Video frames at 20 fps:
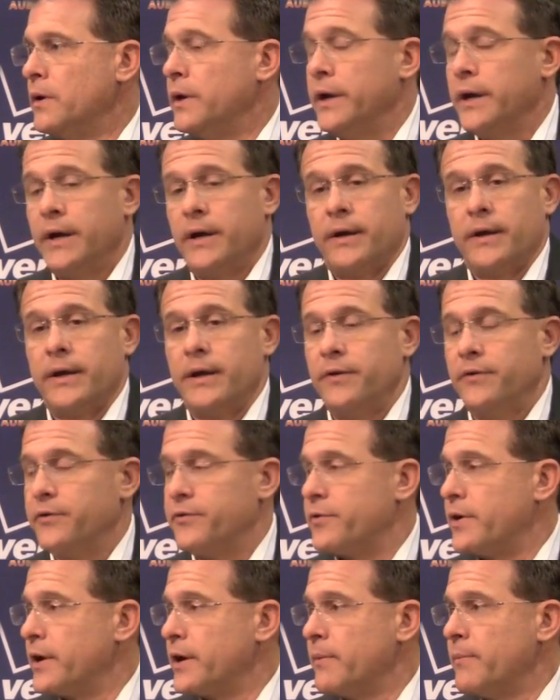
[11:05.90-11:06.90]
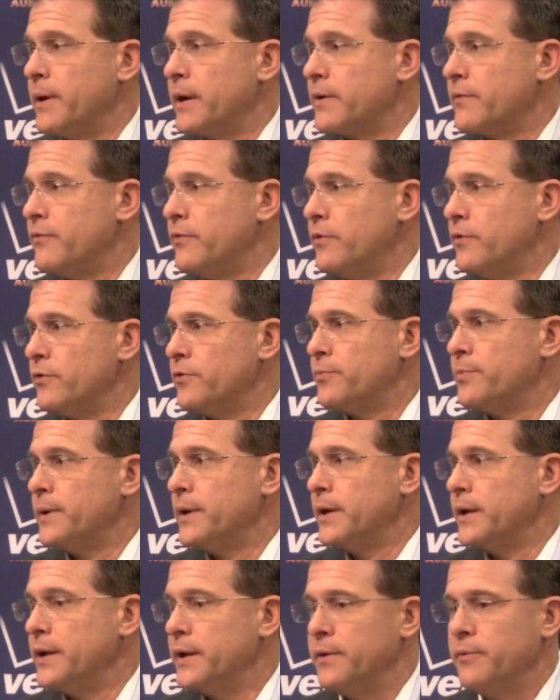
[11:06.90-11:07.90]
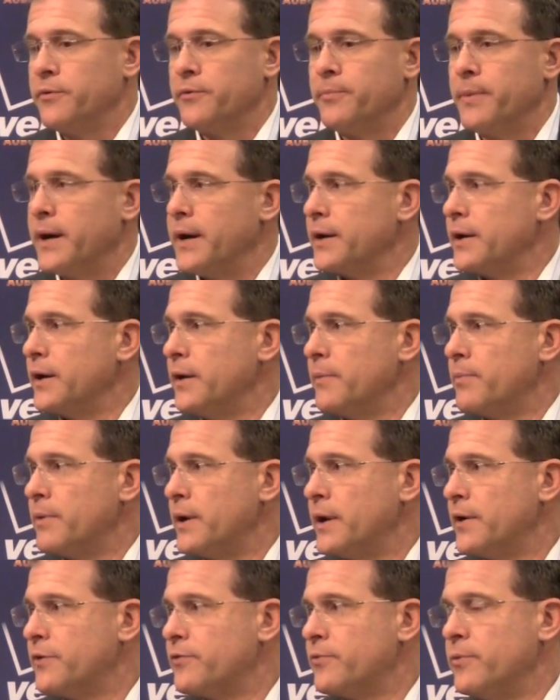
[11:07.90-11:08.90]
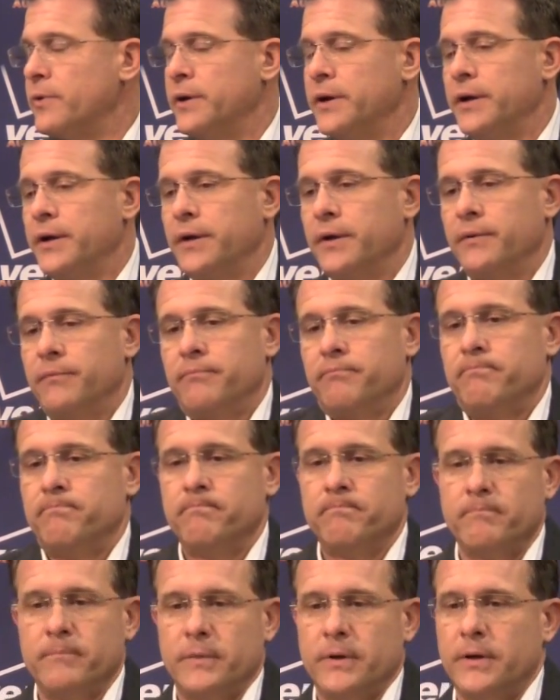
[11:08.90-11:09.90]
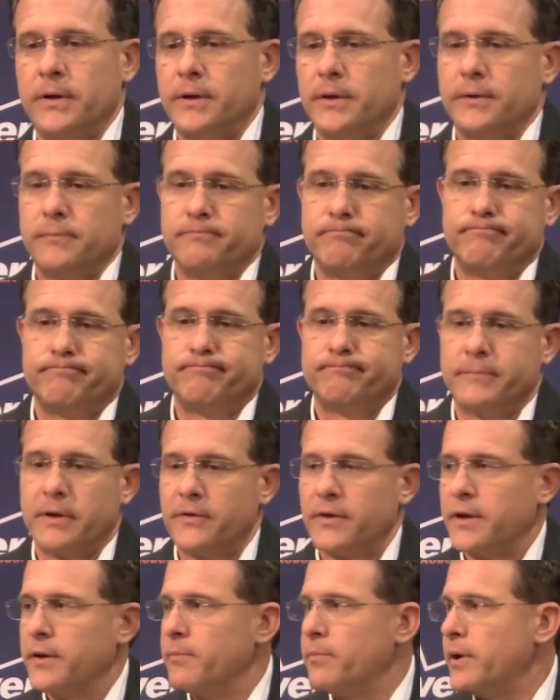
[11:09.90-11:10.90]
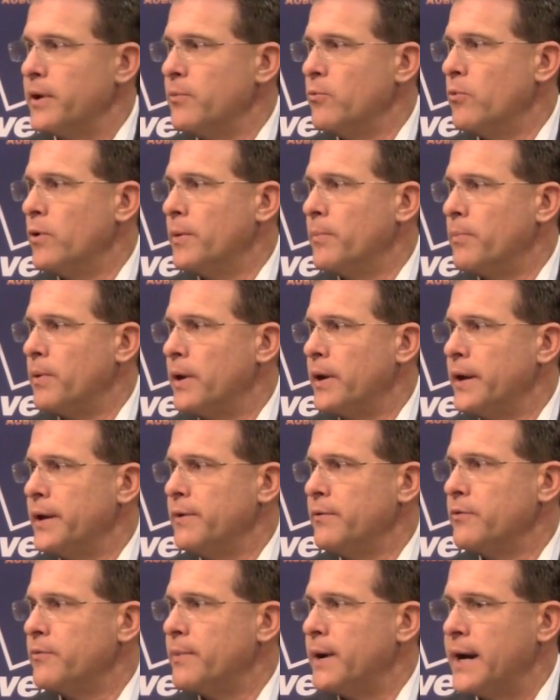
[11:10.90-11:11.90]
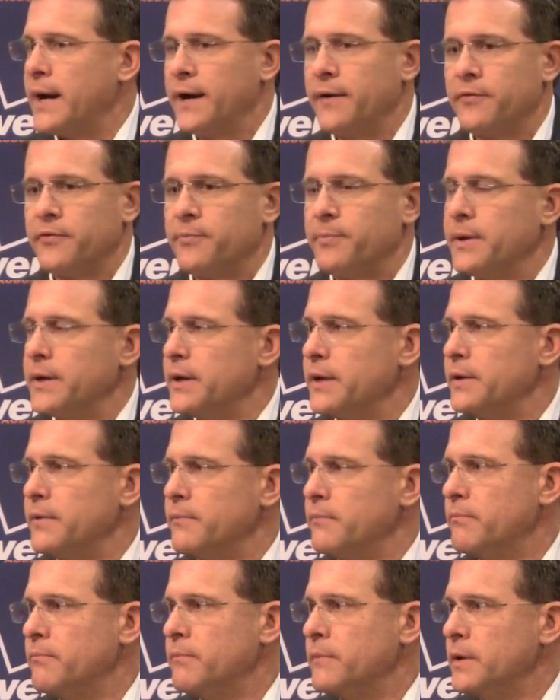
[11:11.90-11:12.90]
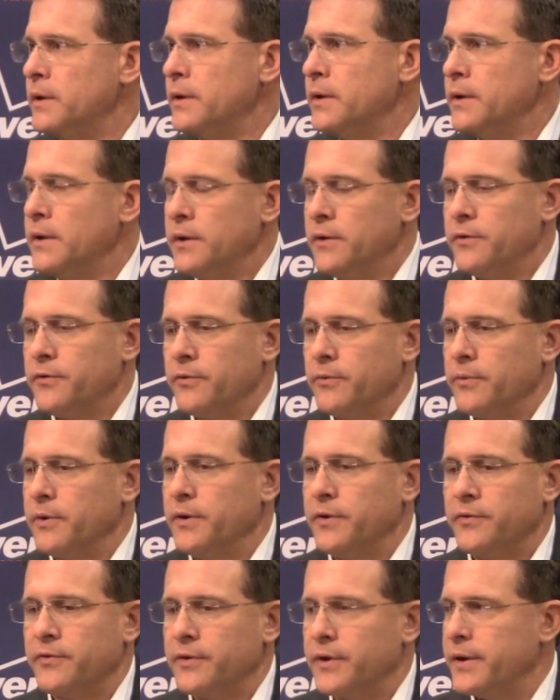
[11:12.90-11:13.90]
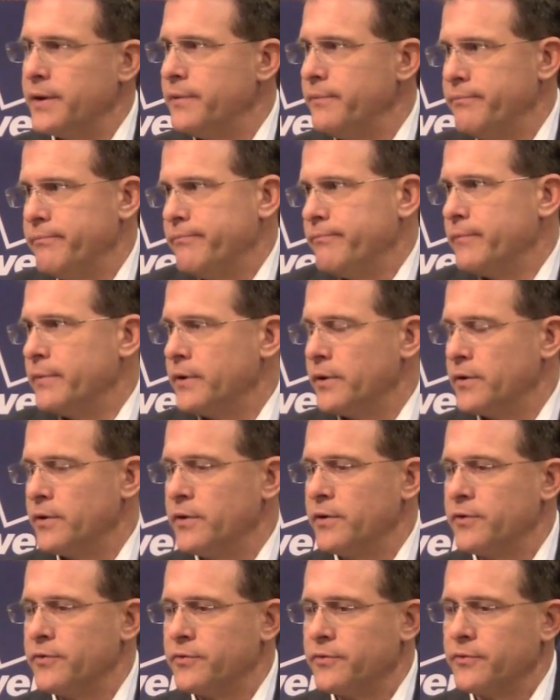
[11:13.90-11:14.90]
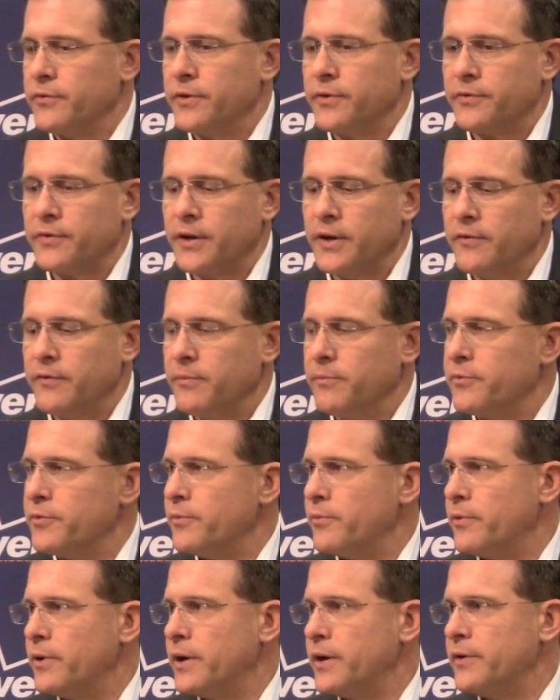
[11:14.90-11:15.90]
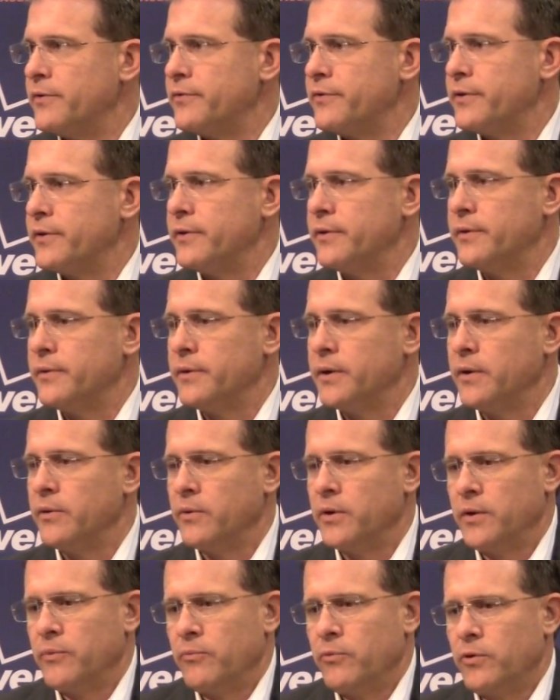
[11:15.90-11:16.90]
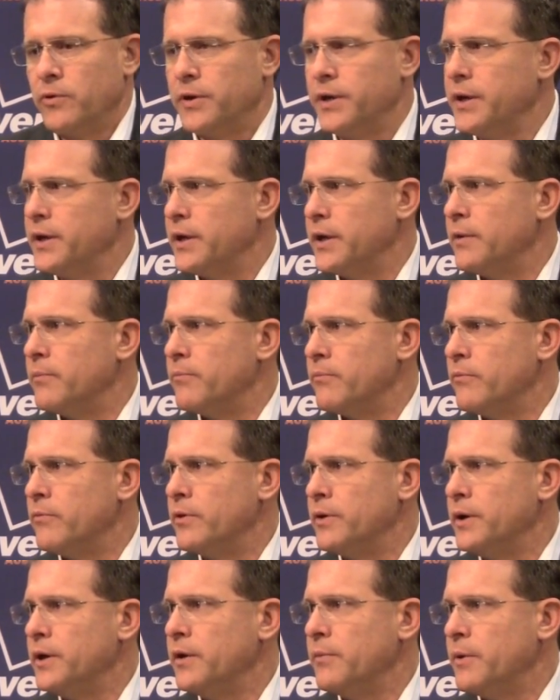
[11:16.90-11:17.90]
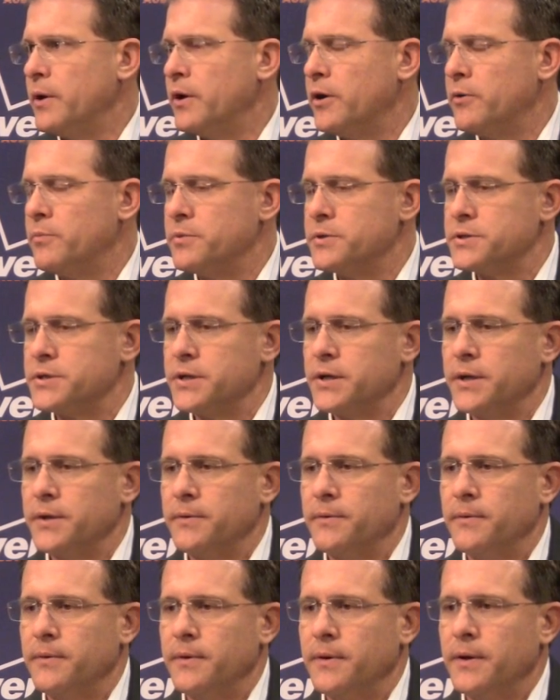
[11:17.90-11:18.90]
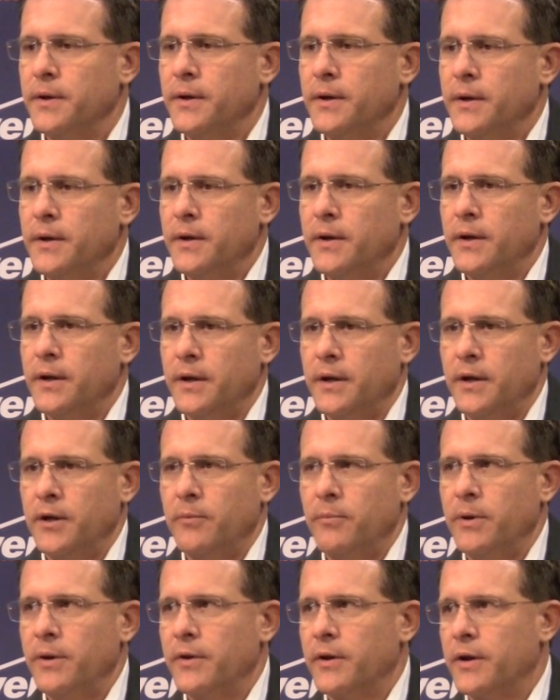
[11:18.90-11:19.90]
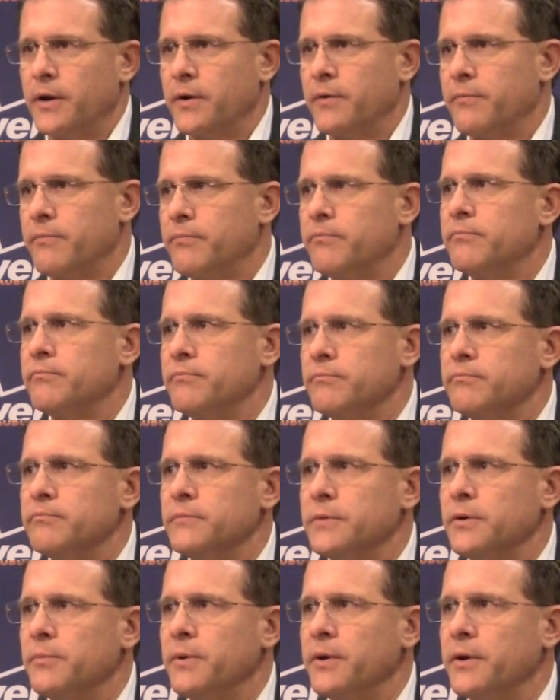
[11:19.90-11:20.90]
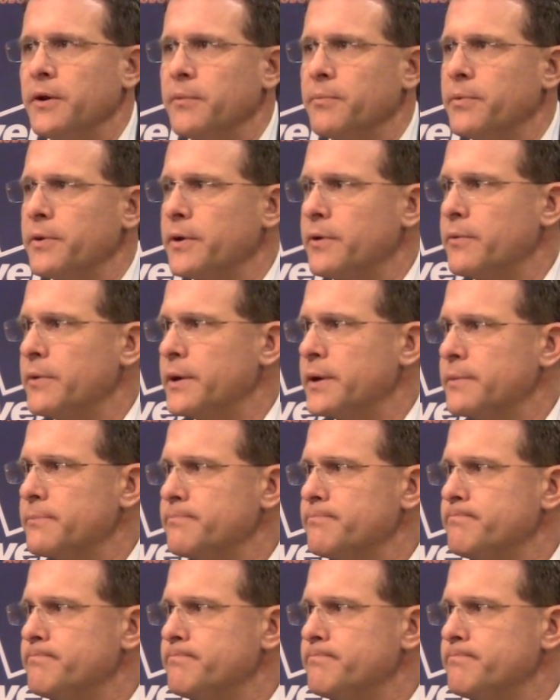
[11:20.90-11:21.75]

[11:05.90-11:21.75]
Yeah, he's just trying to get back to full speed. He was banged up last week, and I think he played one play, and he was about half speed. And so we just said, you know, let's give him some rest, and we'll need him. We'll need him 100%, and he'll be there. He'll be there pretty quick.